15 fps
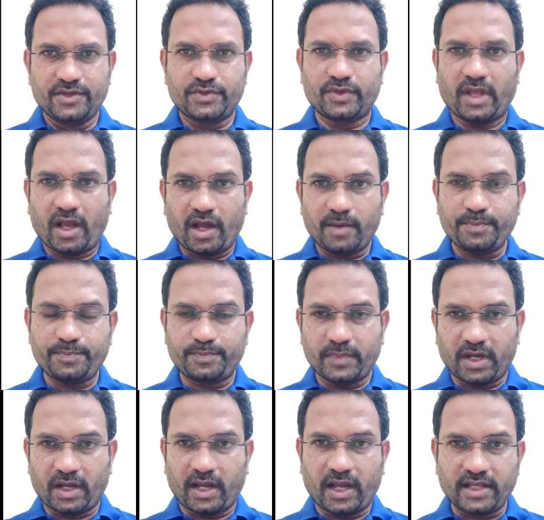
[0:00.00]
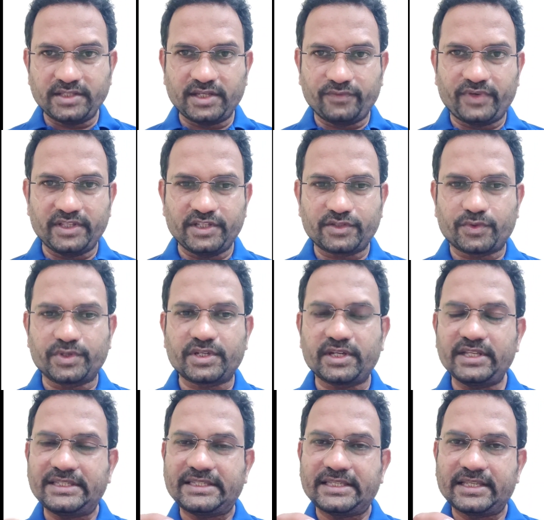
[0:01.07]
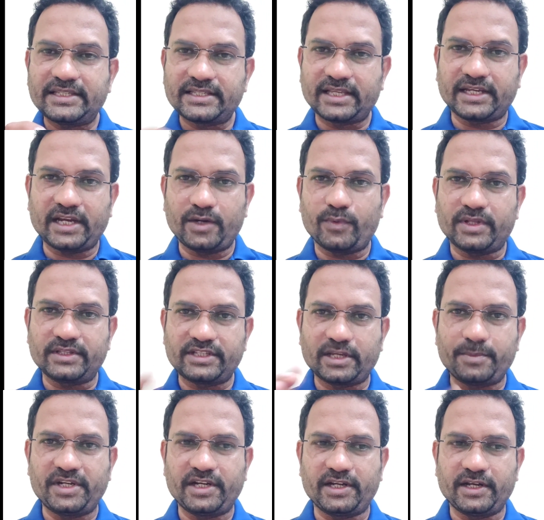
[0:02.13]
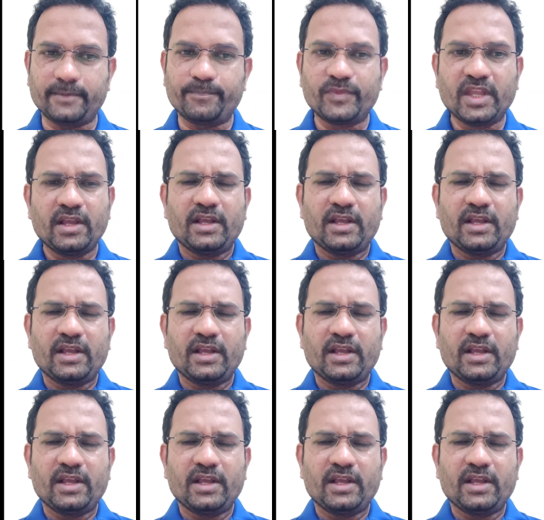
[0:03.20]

So the op Answer for this question is second one, cimetidine.